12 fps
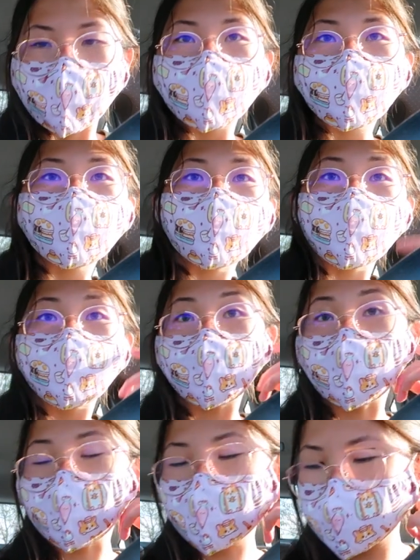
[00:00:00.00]
I just finished
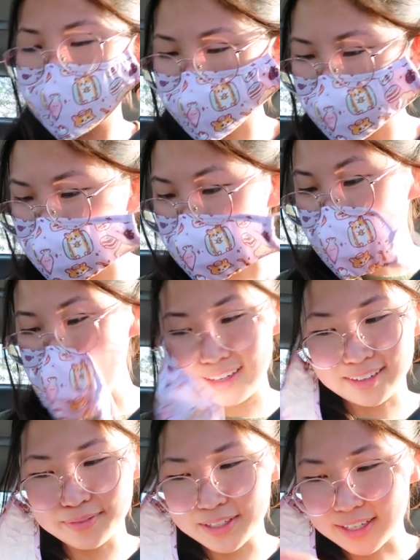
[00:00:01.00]
work. I'm
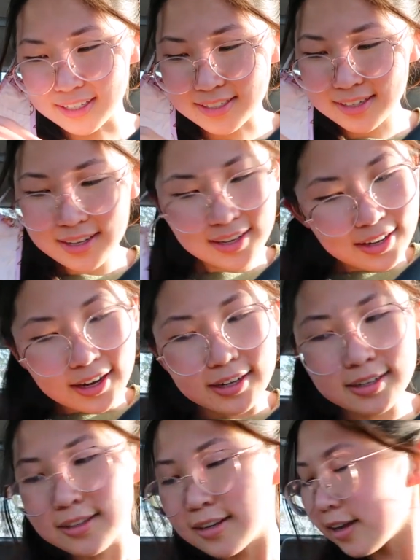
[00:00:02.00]
sweating because
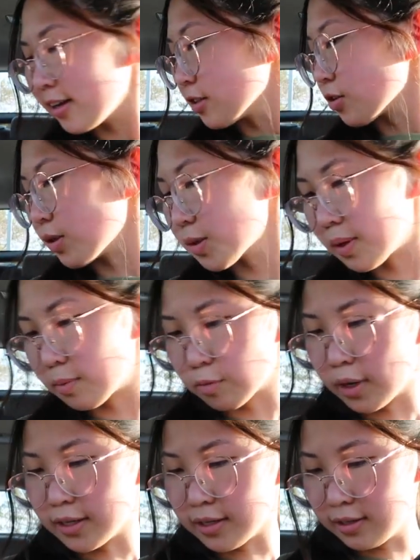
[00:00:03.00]
end of the day is always when I'm
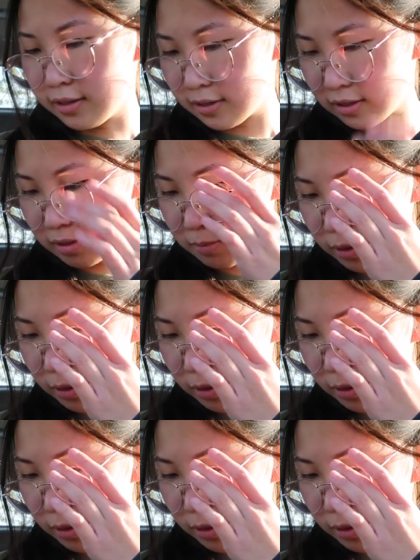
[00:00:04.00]
running the